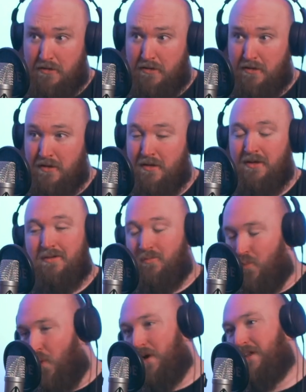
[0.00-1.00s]
Yeah.
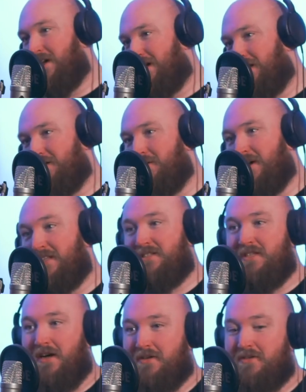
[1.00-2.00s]
What are you going to do?
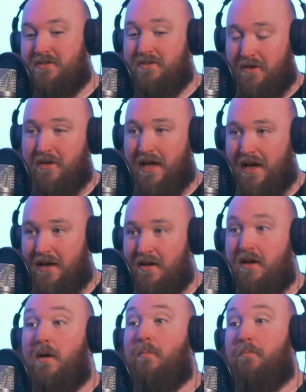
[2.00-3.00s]
It sucks. Okay.
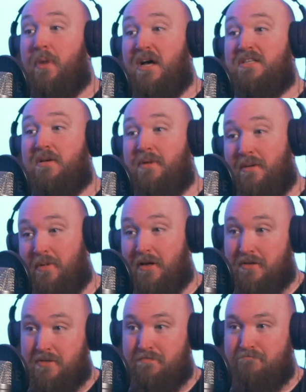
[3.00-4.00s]
Buy some
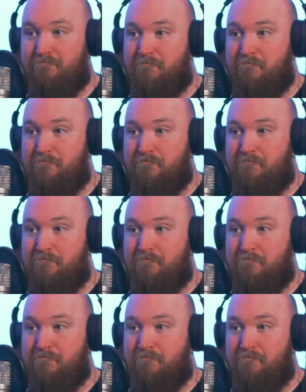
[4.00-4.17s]
earplugs.